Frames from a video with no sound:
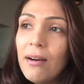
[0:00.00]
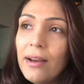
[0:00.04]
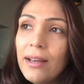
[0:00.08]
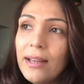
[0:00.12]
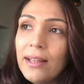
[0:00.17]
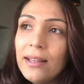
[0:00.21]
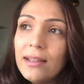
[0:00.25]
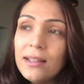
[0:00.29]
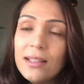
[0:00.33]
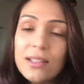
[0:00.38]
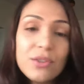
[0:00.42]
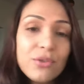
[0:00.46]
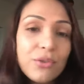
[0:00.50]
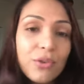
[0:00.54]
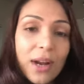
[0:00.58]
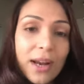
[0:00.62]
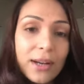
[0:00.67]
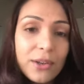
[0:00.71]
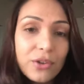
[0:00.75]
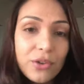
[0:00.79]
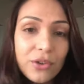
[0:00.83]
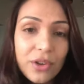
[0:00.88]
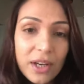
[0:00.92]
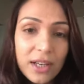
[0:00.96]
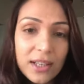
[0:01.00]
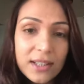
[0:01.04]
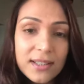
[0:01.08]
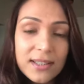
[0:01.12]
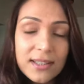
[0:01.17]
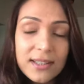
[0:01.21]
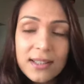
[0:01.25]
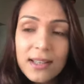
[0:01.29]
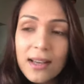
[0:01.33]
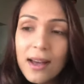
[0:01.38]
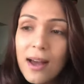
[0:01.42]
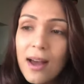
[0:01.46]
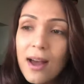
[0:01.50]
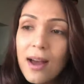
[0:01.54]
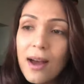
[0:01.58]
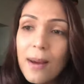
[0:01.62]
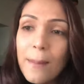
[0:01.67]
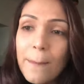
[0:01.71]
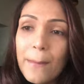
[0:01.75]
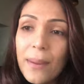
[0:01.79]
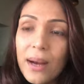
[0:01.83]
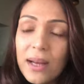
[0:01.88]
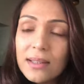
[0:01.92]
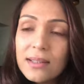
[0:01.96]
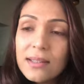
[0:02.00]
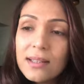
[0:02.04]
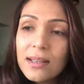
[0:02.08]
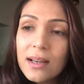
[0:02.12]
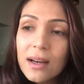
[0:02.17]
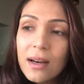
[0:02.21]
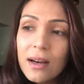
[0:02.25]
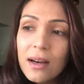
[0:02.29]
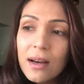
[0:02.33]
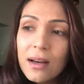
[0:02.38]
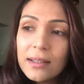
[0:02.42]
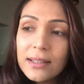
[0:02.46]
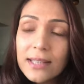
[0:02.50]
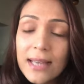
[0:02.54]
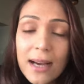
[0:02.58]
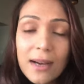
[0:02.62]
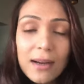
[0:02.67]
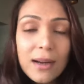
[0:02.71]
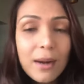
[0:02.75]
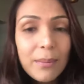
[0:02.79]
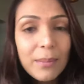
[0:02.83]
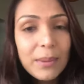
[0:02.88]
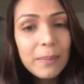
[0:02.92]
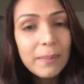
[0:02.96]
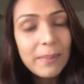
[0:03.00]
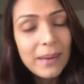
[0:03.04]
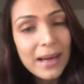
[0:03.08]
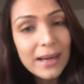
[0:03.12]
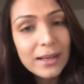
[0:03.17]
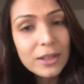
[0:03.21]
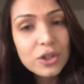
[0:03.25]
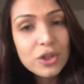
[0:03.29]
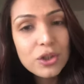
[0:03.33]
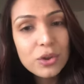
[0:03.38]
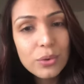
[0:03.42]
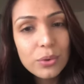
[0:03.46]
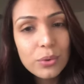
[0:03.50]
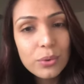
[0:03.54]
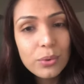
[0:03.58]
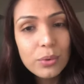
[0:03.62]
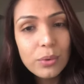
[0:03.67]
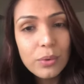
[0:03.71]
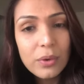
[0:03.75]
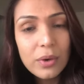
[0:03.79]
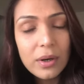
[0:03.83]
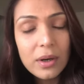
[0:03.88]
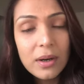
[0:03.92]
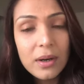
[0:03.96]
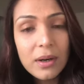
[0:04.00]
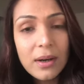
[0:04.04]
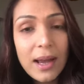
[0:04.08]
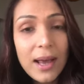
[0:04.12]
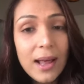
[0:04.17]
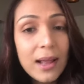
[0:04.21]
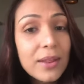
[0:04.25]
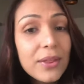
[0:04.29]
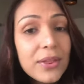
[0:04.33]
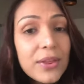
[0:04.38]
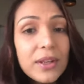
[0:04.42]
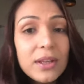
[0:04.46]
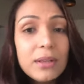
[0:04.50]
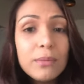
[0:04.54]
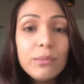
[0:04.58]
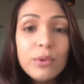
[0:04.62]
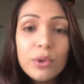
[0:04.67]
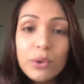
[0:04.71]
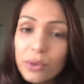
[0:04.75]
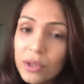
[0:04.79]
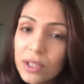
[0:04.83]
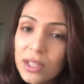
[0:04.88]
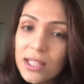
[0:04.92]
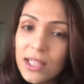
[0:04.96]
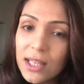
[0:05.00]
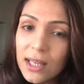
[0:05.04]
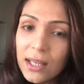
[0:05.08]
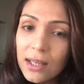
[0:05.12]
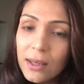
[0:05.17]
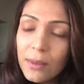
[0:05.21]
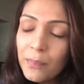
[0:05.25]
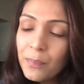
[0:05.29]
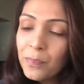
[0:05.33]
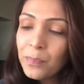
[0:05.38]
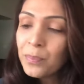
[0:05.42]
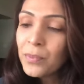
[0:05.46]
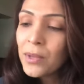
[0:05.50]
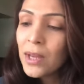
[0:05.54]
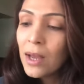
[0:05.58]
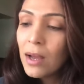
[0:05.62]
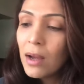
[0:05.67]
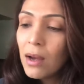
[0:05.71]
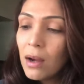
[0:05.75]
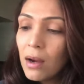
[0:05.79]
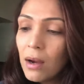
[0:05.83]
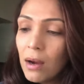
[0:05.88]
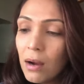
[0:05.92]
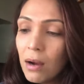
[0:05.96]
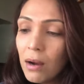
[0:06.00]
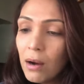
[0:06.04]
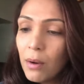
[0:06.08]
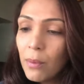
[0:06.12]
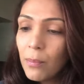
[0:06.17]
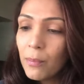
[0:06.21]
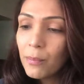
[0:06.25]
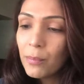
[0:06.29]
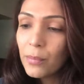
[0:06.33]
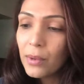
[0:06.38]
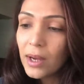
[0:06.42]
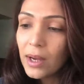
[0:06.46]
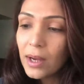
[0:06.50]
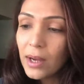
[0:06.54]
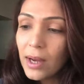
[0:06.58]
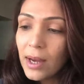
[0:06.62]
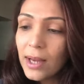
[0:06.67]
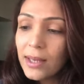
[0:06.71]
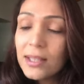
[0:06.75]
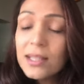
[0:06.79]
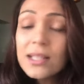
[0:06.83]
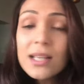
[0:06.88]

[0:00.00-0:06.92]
in this rat race. But yeah, coming back to healthy immunity, at a